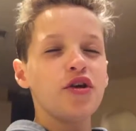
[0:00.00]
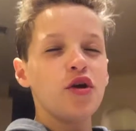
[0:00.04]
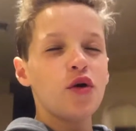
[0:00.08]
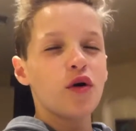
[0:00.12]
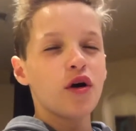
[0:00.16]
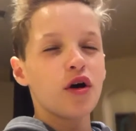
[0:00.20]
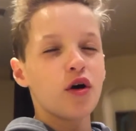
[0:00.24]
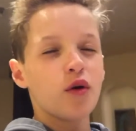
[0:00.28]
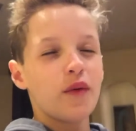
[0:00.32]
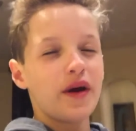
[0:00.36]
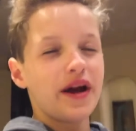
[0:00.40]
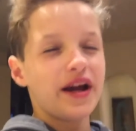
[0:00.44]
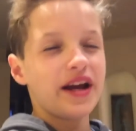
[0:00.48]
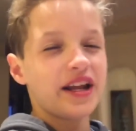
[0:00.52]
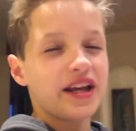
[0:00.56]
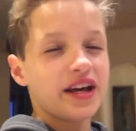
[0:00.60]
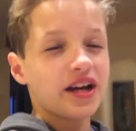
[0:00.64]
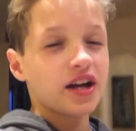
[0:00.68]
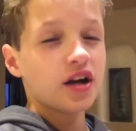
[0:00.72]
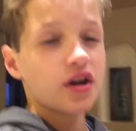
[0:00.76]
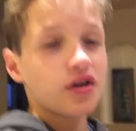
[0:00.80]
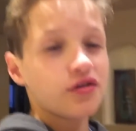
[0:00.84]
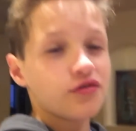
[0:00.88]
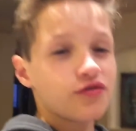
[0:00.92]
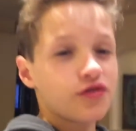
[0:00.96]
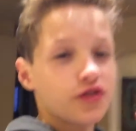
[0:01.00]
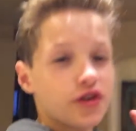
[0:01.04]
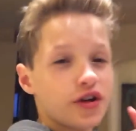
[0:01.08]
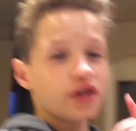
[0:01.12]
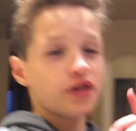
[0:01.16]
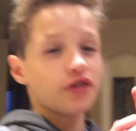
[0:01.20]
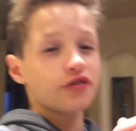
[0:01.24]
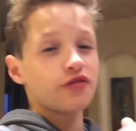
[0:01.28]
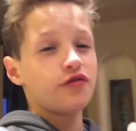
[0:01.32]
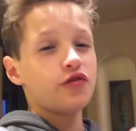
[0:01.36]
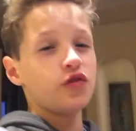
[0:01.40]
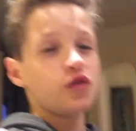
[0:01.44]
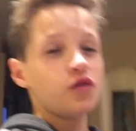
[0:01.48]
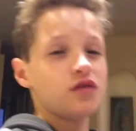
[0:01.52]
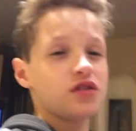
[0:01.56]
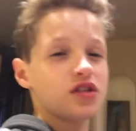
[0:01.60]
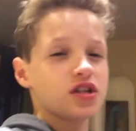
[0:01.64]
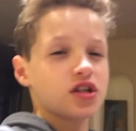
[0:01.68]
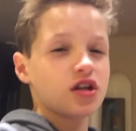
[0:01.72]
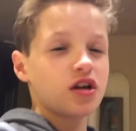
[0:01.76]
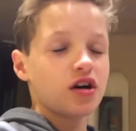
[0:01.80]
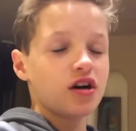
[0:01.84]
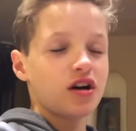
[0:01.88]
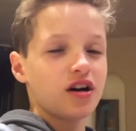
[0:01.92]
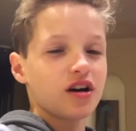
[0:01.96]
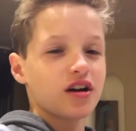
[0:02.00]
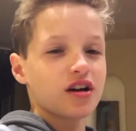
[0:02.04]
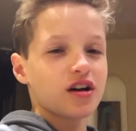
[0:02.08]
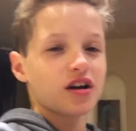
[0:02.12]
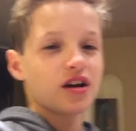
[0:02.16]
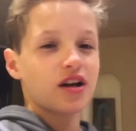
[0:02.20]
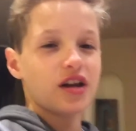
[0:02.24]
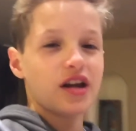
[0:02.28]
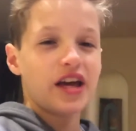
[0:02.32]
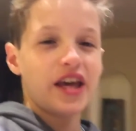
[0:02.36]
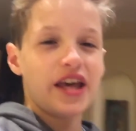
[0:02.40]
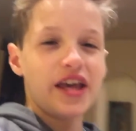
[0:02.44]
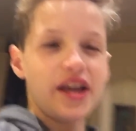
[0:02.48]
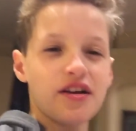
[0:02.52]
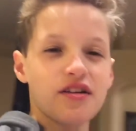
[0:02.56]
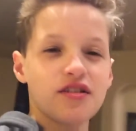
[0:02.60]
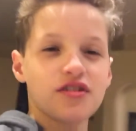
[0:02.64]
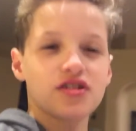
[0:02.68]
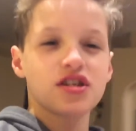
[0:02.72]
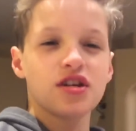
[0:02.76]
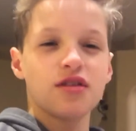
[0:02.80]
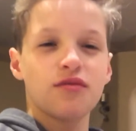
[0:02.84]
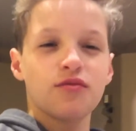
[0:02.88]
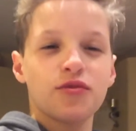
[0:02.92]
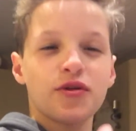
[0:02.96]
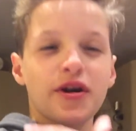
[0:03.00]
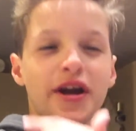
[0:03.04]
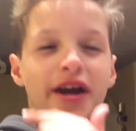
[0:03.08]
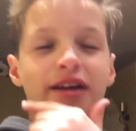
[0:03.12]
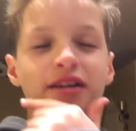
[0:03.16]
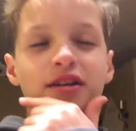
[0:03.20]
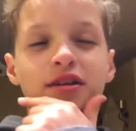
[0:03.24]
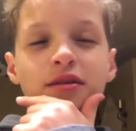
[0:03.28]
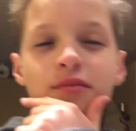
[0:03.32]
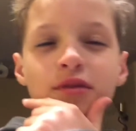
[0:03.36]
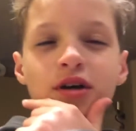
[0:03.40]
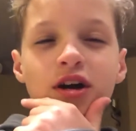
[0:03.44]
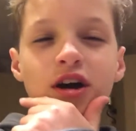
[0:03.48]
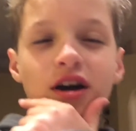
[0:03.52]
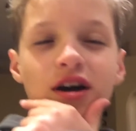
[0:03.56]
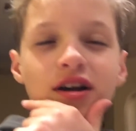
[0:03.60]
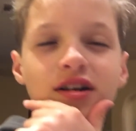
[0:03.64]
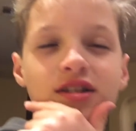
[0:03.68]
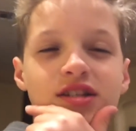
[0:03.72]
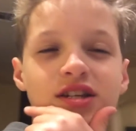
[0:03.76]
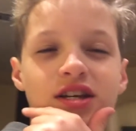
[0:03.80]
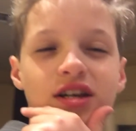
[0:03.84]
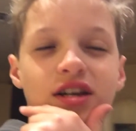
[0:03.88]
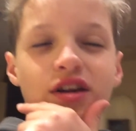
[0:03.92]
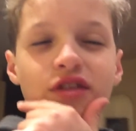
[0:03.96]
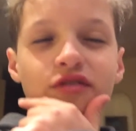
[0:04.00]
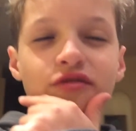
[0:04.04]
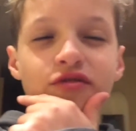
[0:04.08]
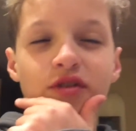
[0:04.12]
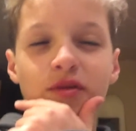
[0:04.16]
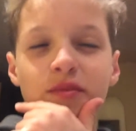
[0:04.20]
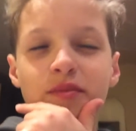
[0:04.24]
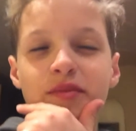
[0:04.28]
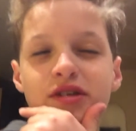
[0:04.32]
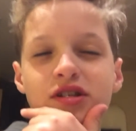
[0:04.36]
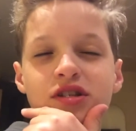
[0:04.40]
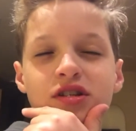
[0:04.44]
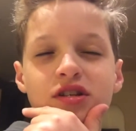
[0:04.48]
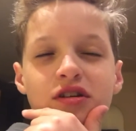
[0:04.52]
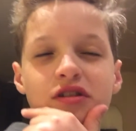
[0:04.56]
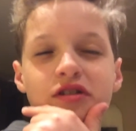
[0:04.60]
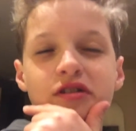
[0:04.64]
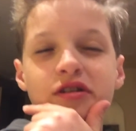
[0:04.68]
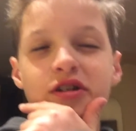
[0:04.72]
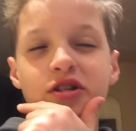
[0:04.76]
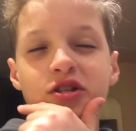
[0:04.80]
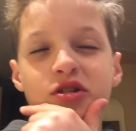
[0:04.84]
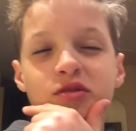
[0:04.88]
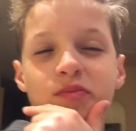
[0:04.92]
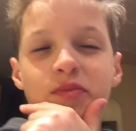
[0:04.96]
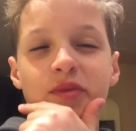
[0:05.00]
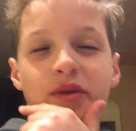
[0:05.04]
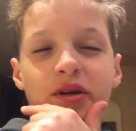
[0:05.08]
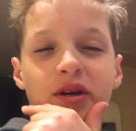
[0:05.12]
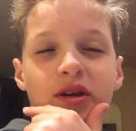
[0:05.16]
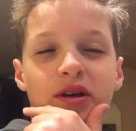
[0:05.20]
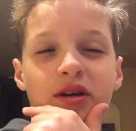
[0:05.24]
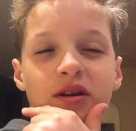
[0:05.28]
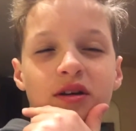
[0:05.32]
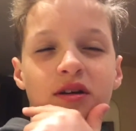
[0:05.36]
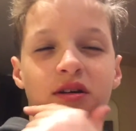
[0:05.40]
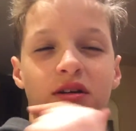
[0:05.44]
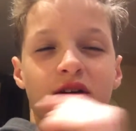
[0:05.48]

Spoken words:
you are waiting for your food to cook, here is some random content from Mr. Crispy.